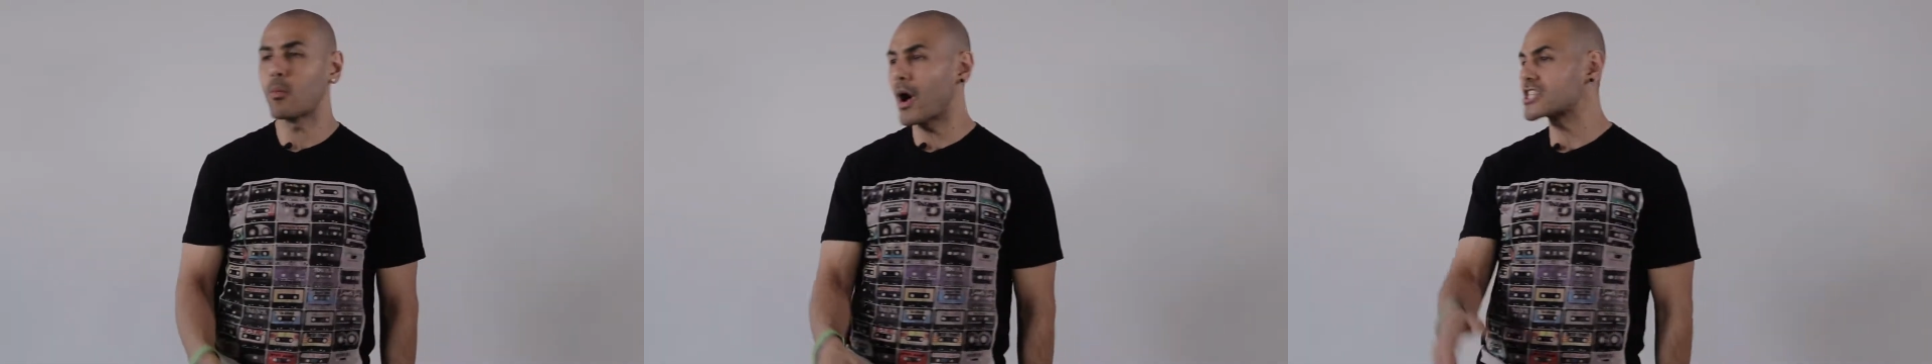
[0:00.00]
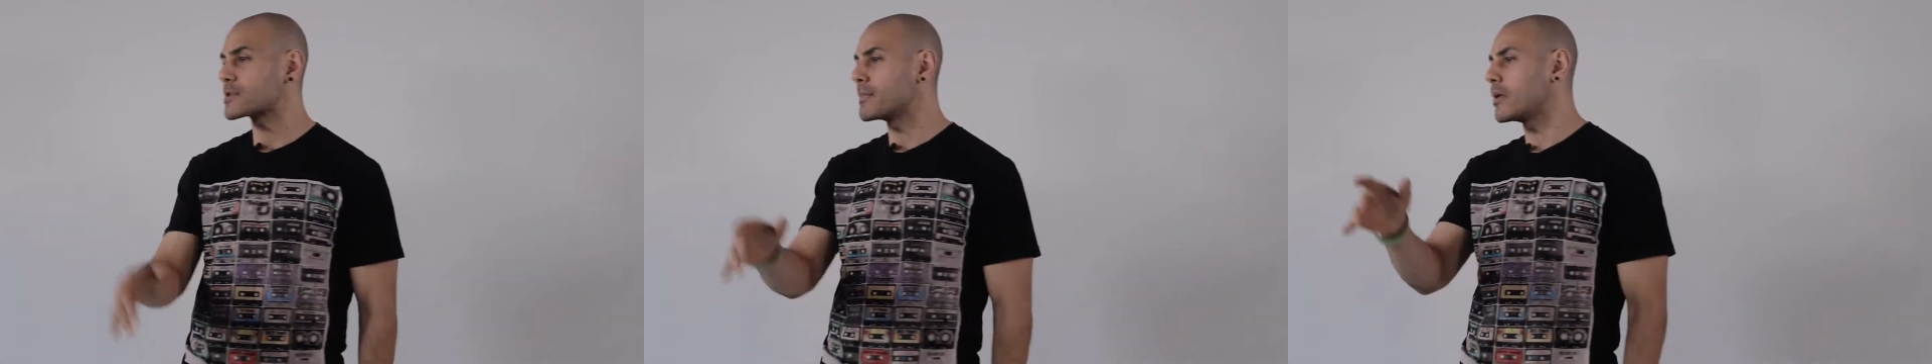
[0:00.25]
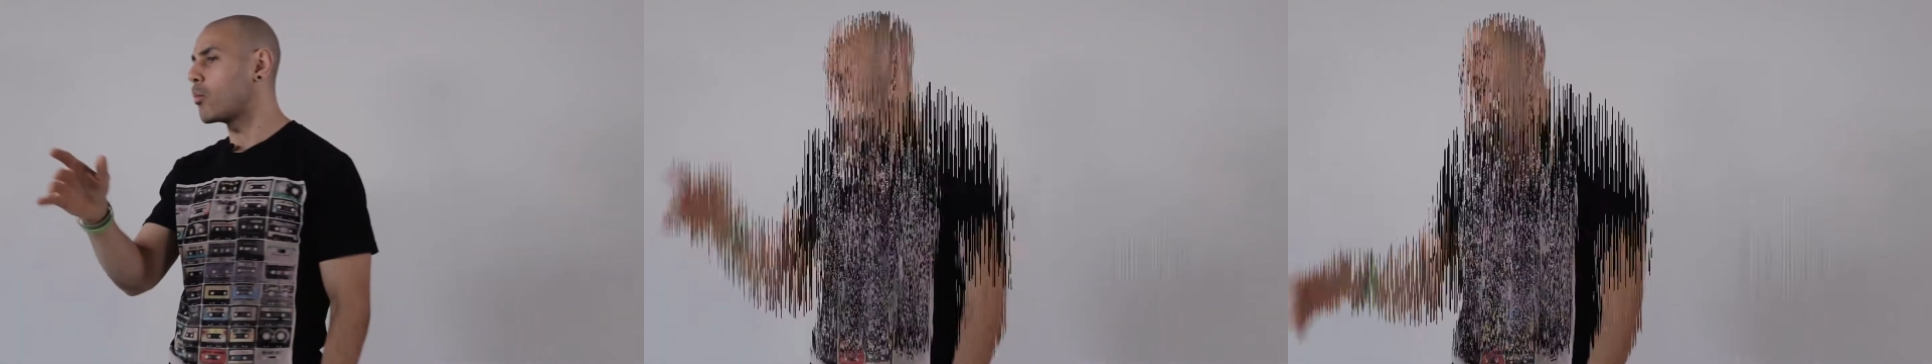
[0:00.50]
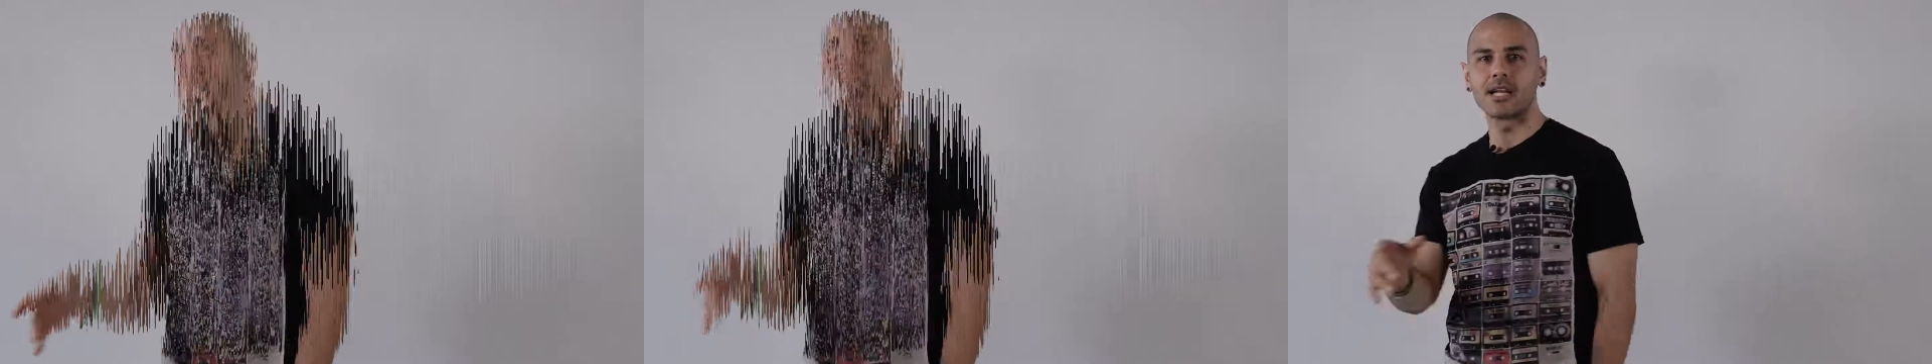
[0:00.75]
Watch me
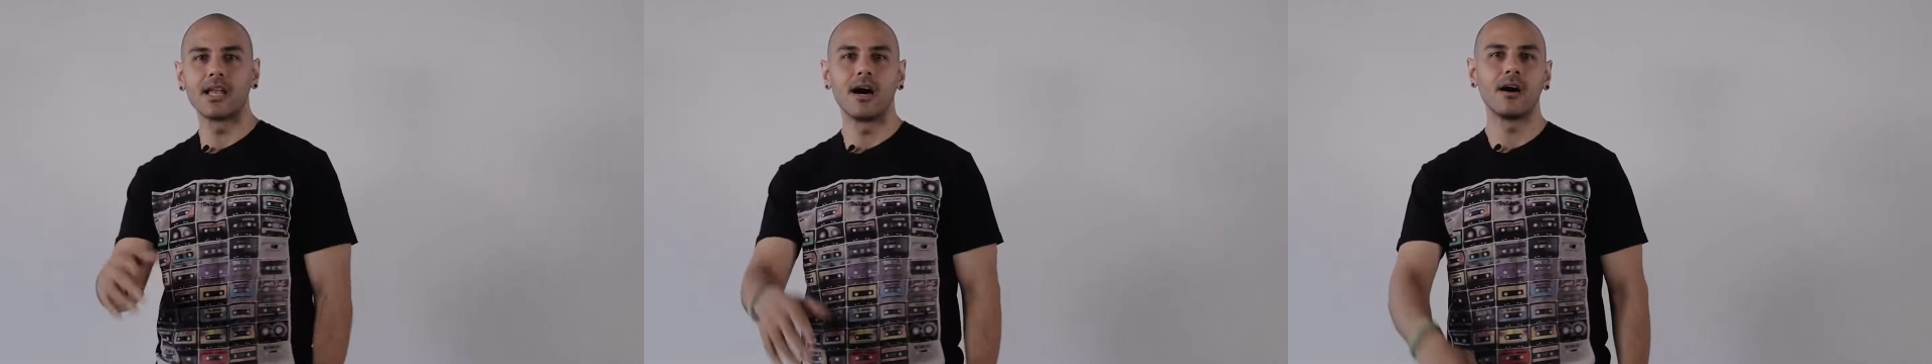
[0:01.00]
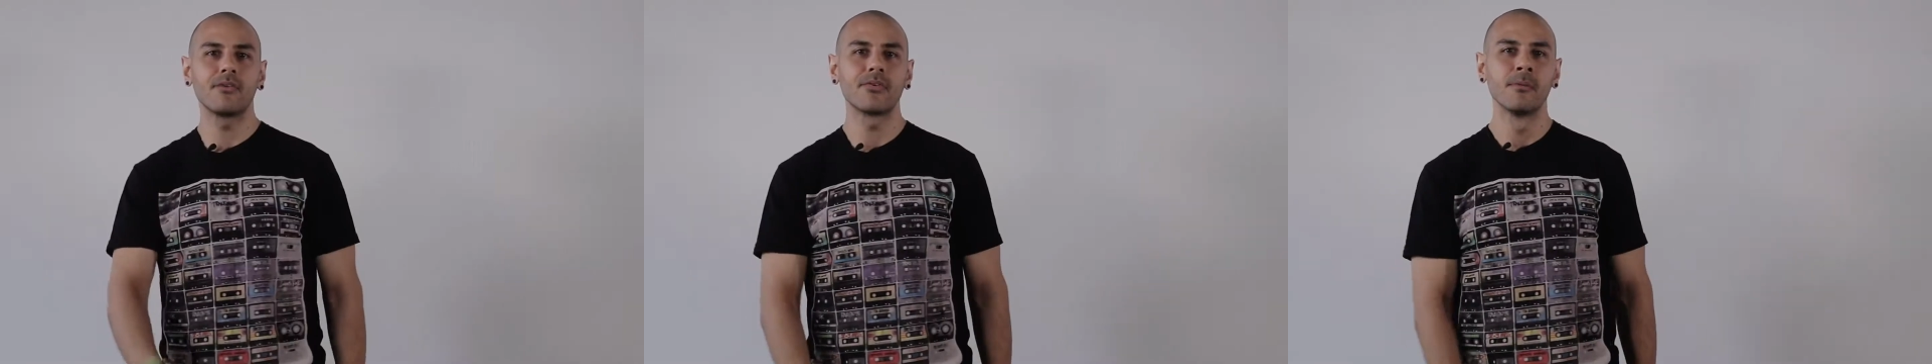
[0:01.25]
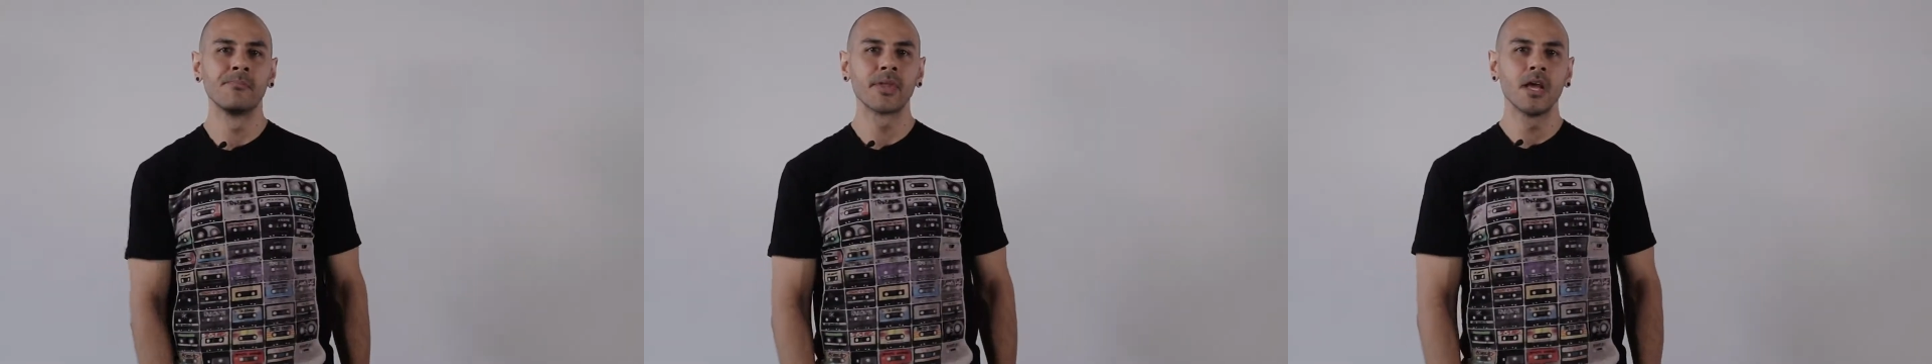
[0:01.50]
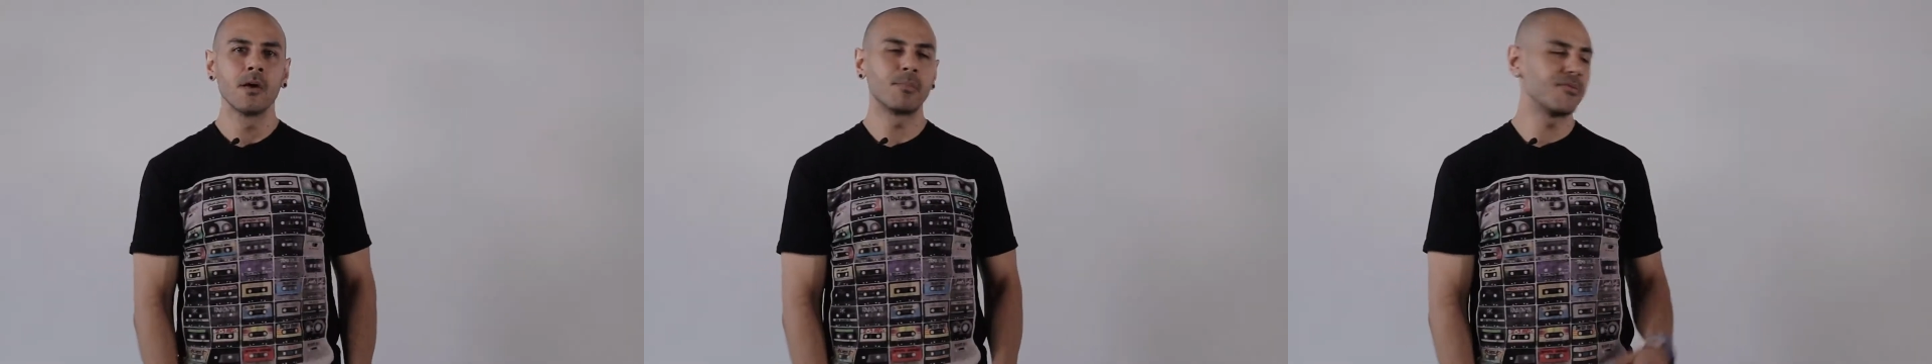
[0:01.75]
want to love,
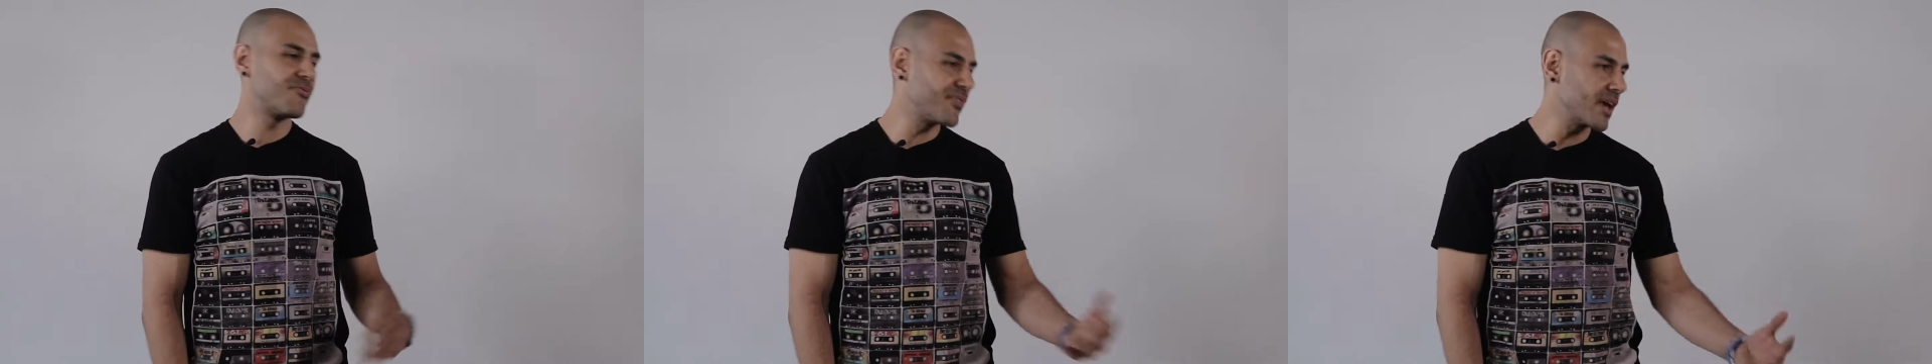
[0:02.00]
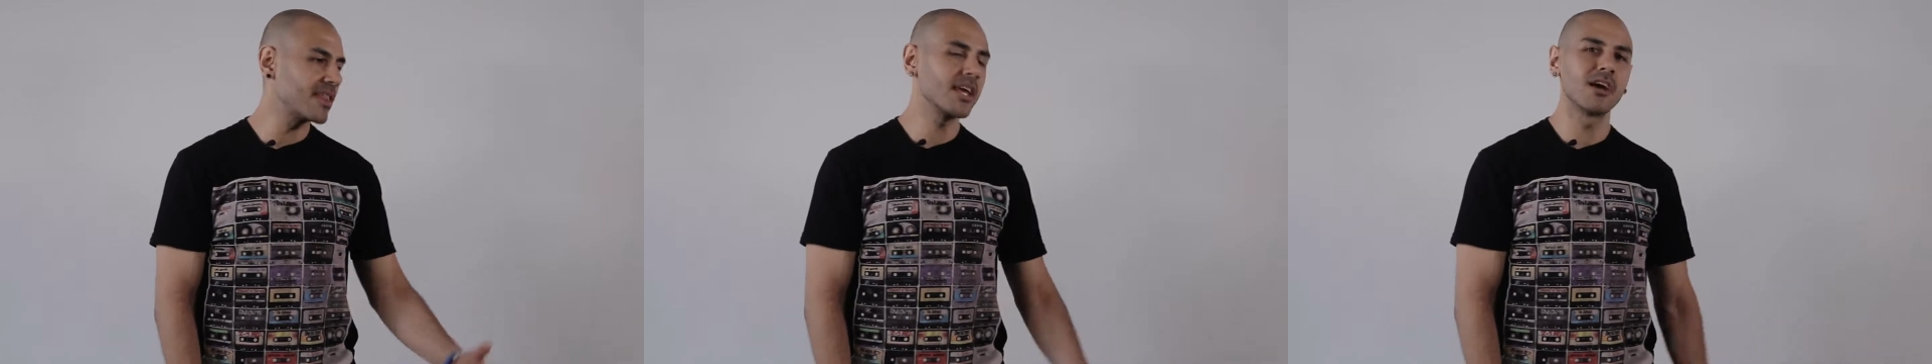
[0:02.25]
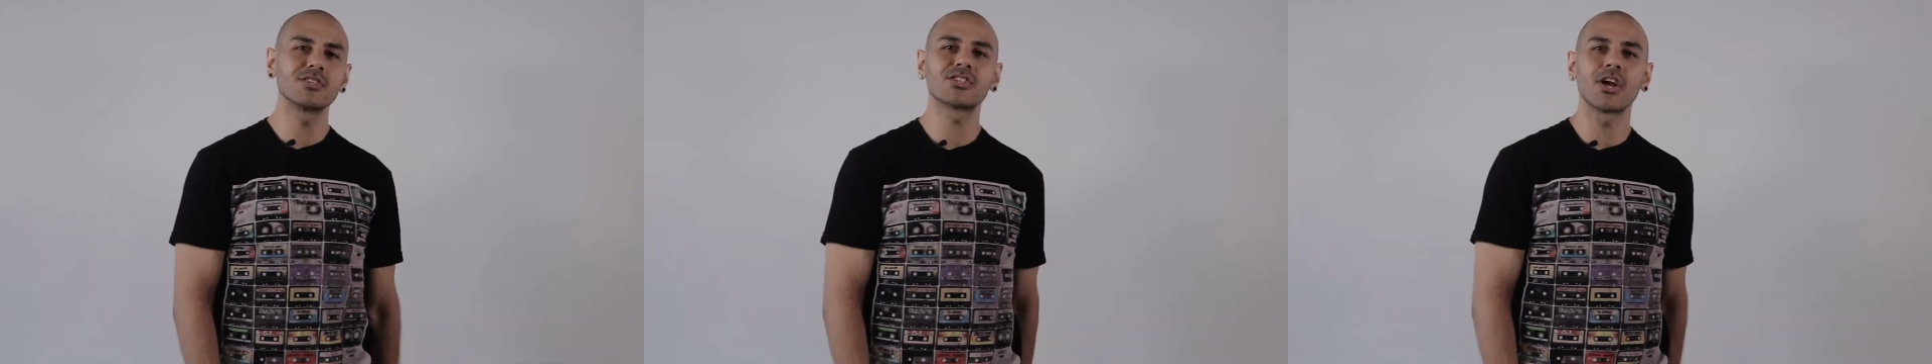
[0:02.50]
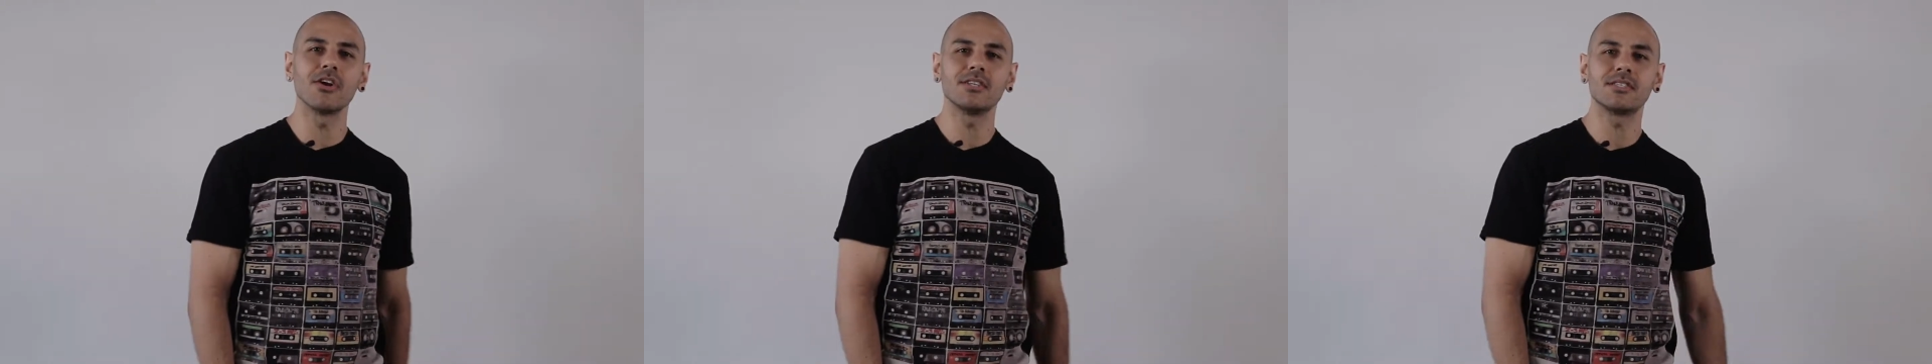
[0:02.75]
but fear the
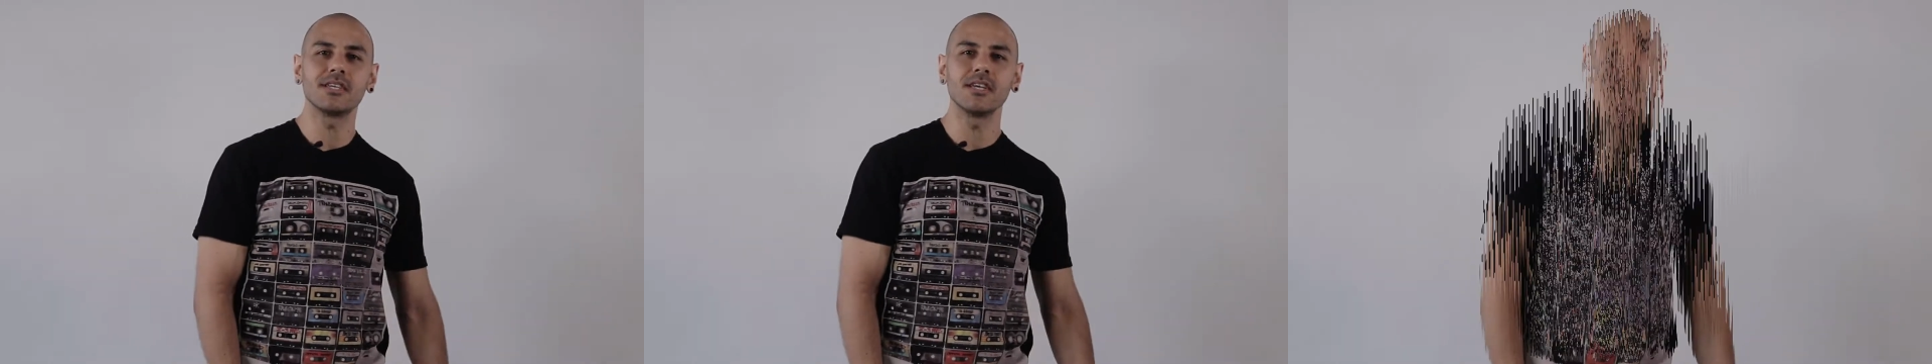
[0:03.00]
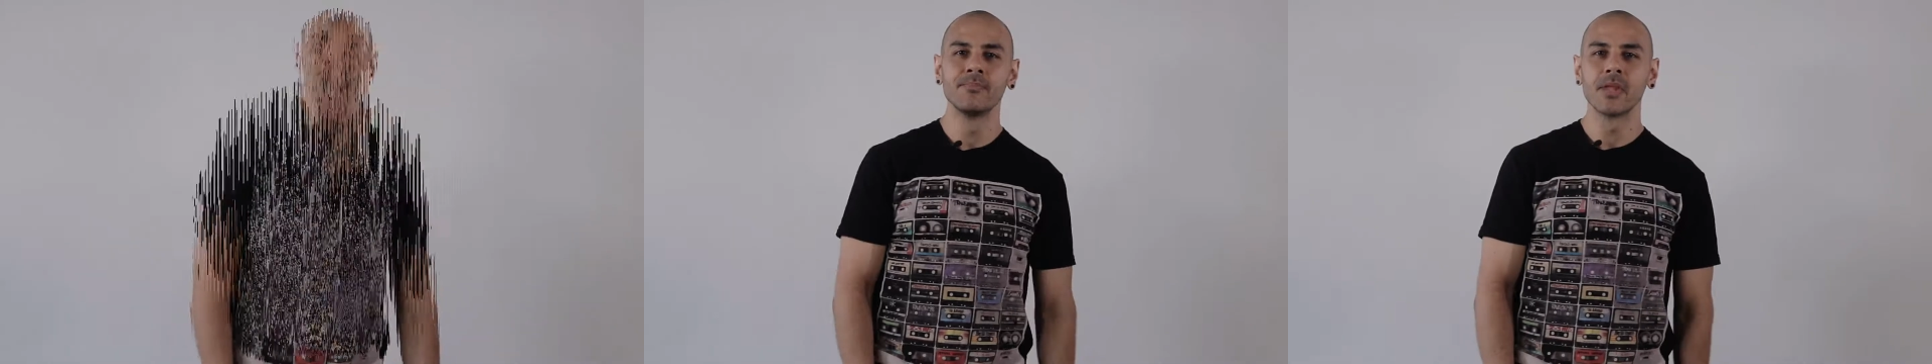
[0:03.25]
uncertainty.